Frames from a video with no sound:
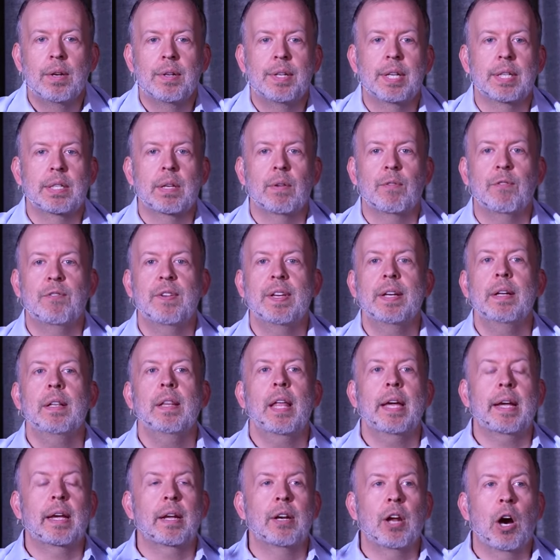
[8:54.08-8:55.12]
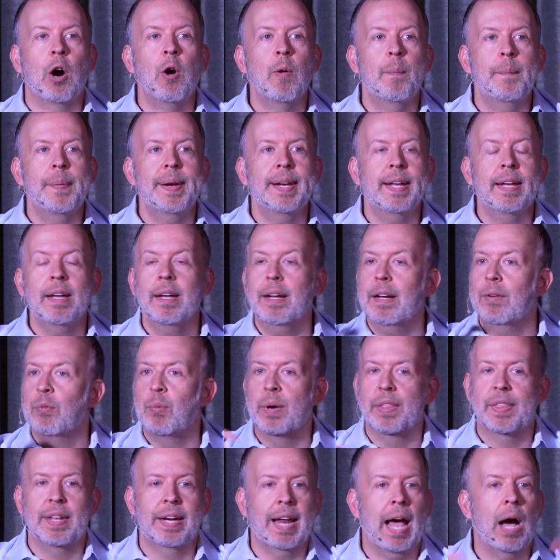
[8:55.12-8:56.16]
Does it feel like an opening
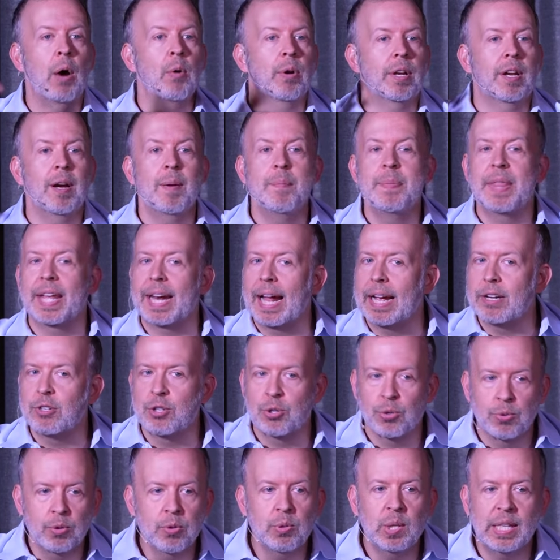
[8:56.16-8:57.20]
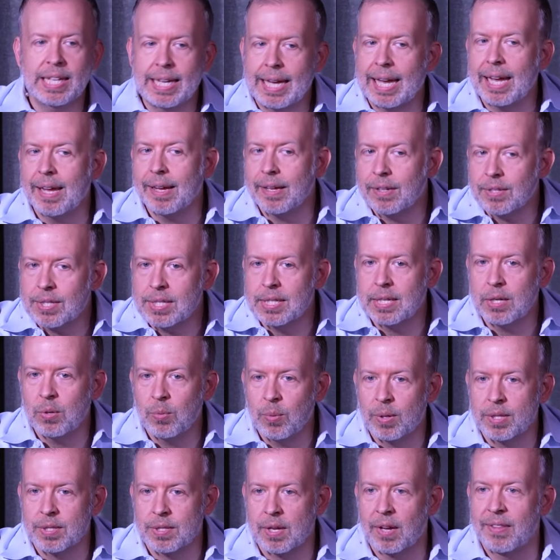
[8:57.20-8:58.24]
with an outcome that I truly can't see
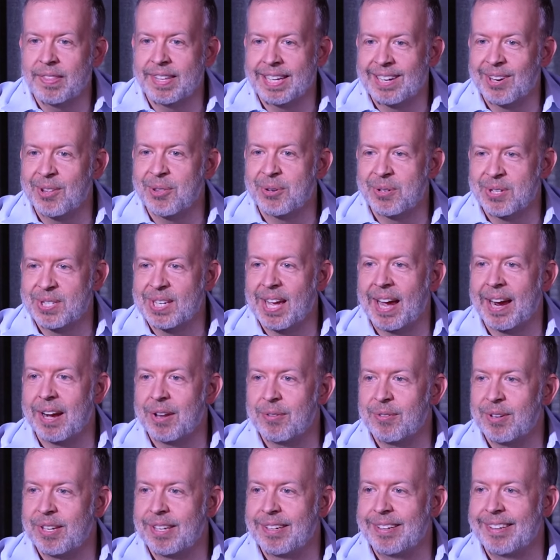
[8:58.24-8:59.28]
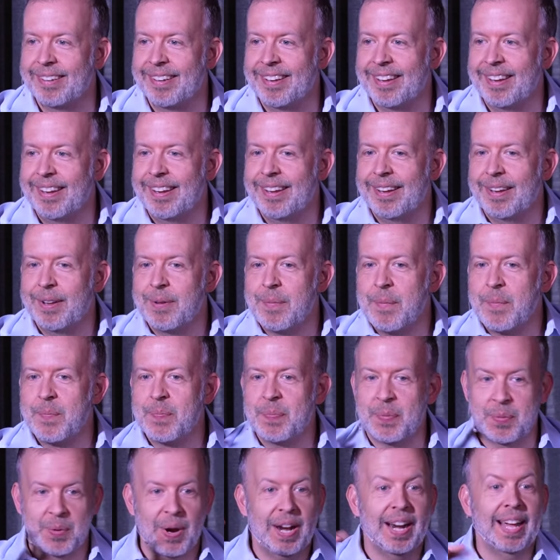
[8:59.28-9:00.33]
what's on the other side of it?
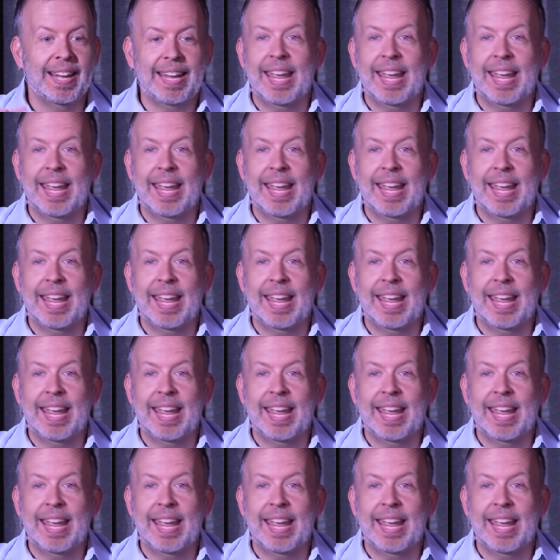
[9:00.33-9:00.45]
Right,